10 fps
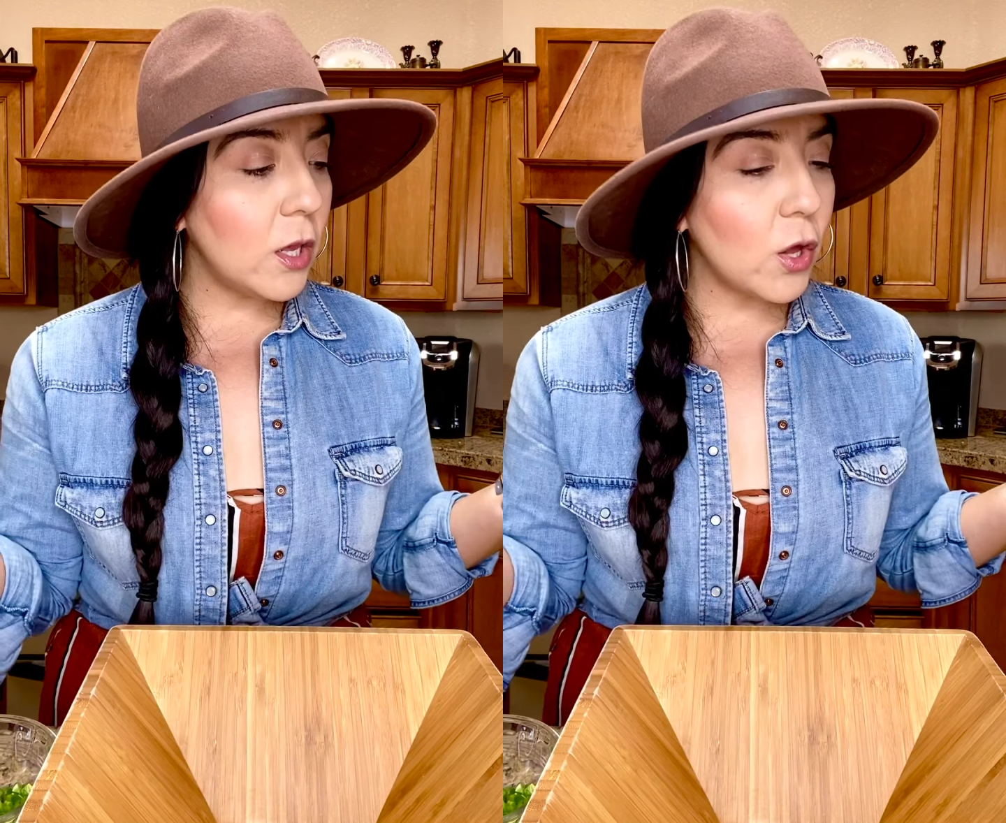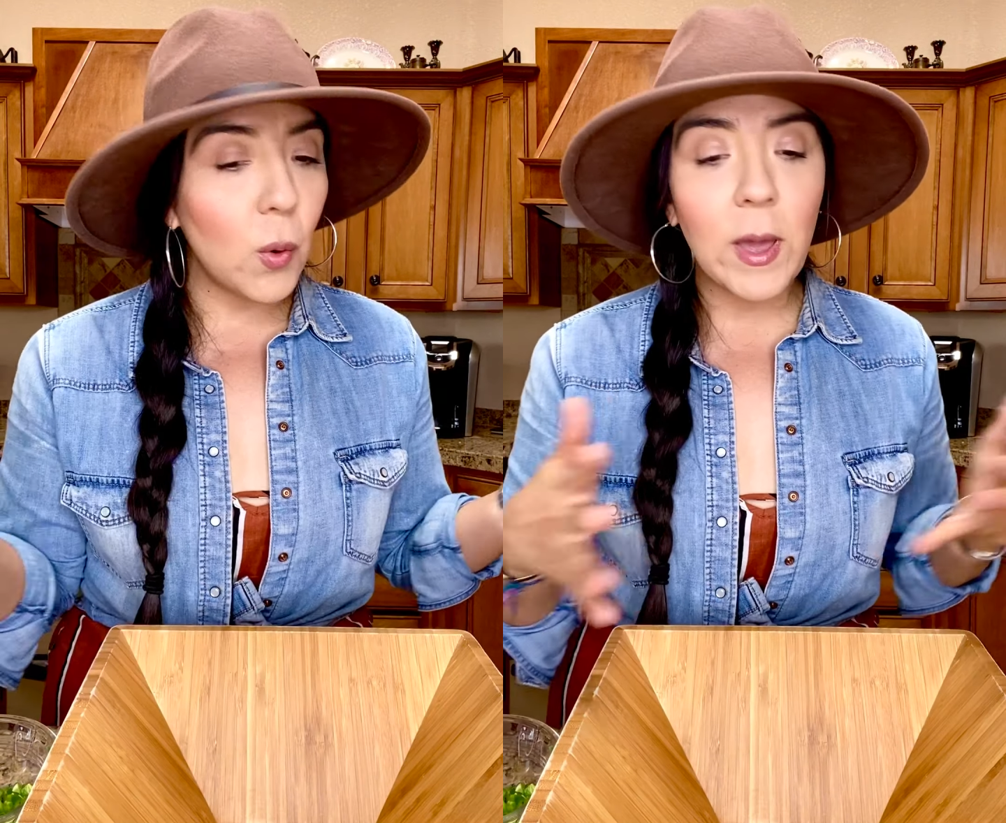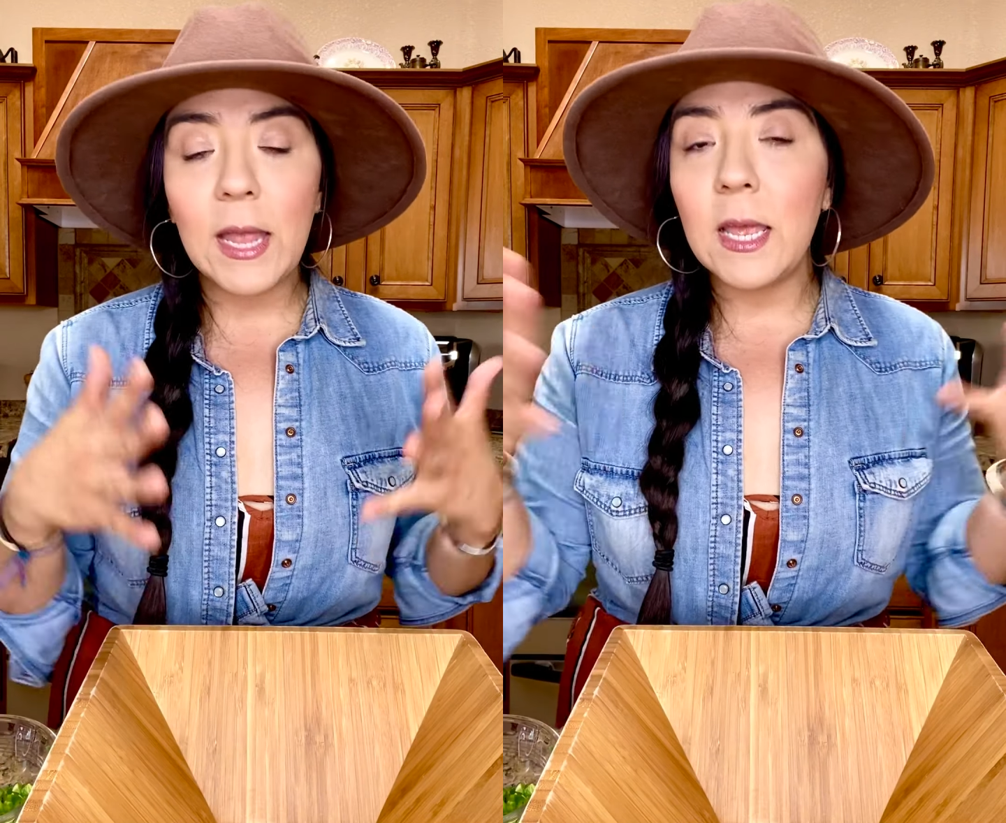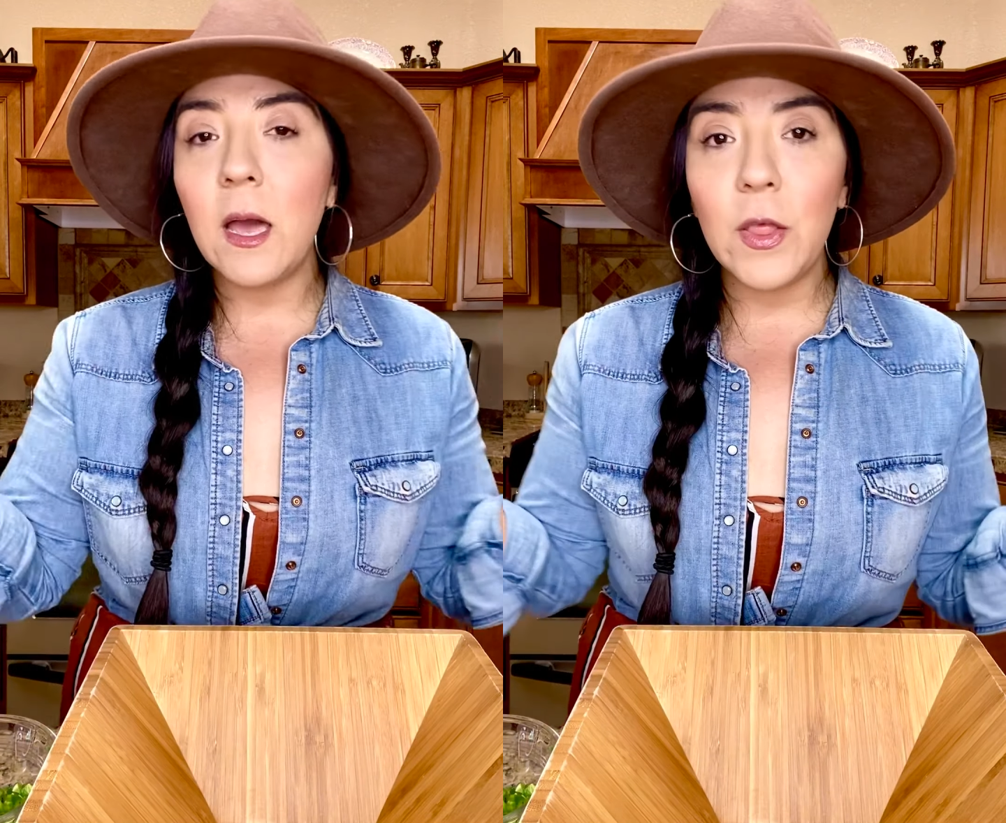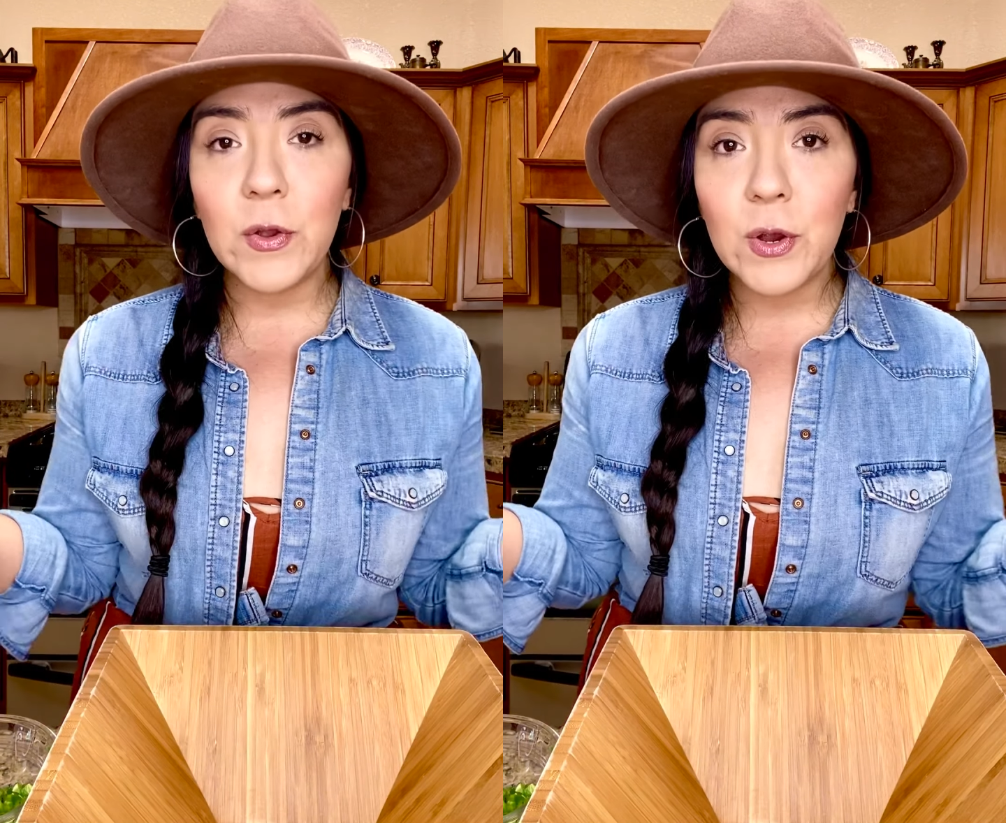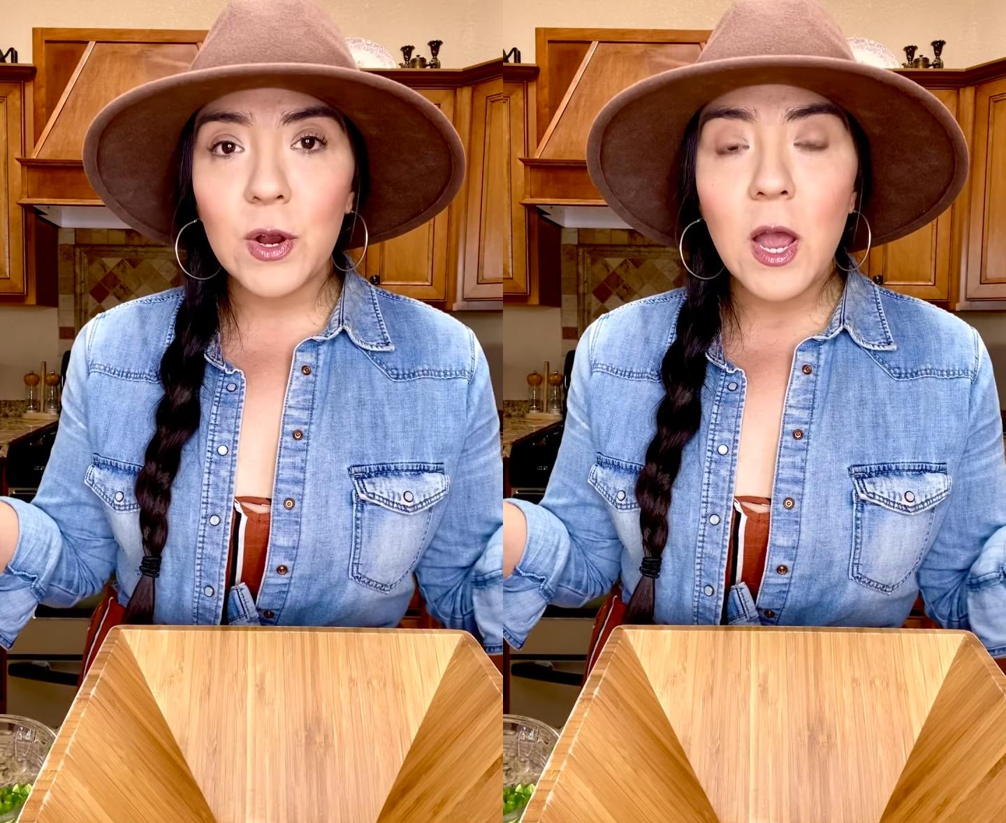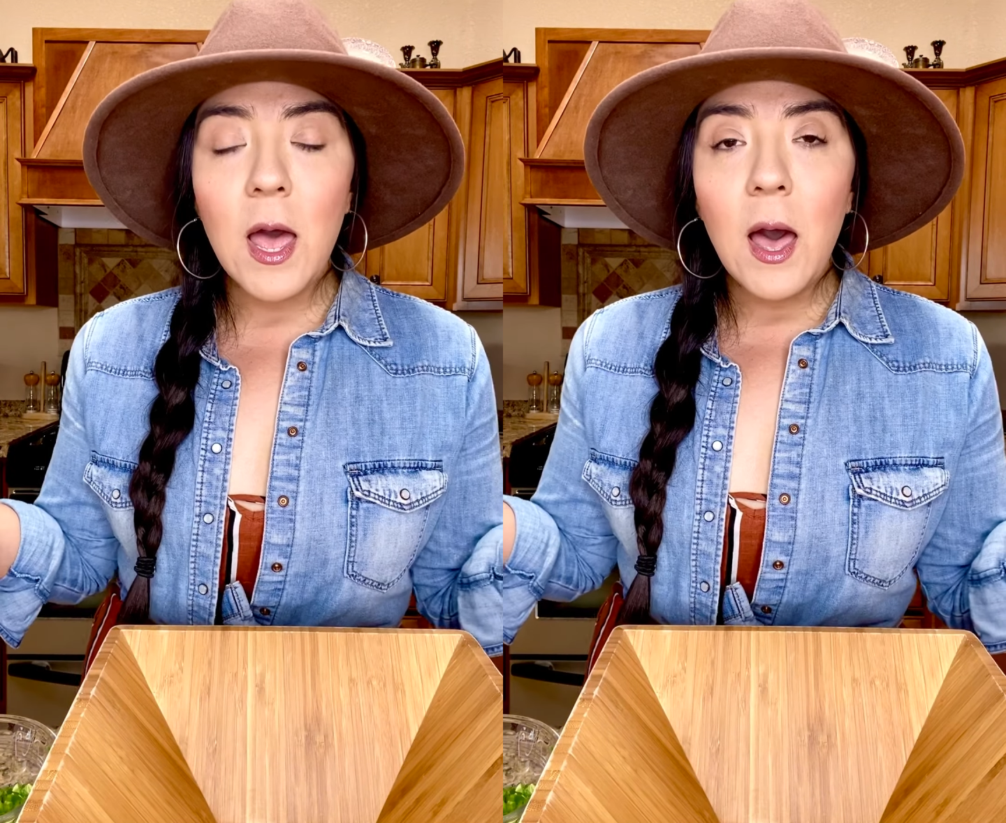you know, any other